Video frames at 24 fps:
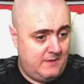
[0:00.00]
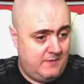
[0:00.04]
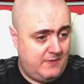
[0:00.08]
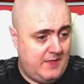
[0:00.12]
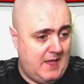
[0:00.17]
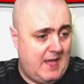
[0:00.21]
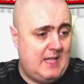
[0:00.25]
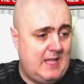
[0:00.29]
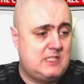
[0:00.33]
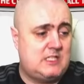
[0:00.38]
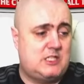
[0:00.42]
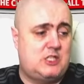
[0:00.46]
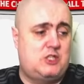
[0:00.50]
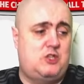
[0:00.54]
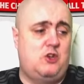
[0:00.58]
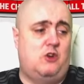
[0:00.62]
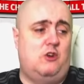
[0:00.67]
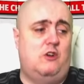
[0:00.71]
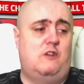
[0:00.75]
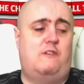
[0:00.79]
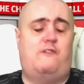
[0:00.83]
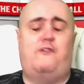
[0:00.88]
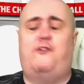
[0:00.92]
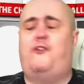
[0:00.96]
That's
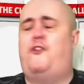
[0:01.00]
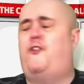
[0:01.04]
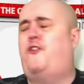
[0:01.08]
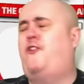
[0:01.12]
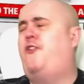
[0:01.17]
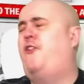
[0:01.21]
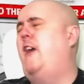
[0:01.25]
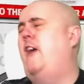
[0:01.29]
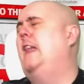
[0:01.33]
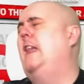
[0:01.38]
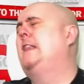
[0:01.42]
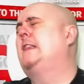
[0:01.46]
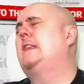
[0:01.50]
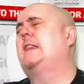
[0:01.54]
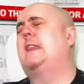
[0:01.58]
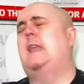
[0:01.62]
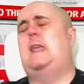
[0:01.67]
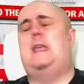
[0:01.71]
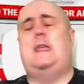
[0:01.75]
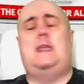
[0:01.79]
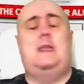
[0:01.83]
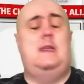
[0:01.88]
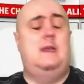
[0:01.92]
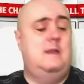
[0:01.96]
just
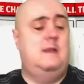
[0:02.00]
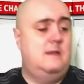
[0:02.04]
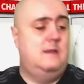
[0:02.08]
filthy.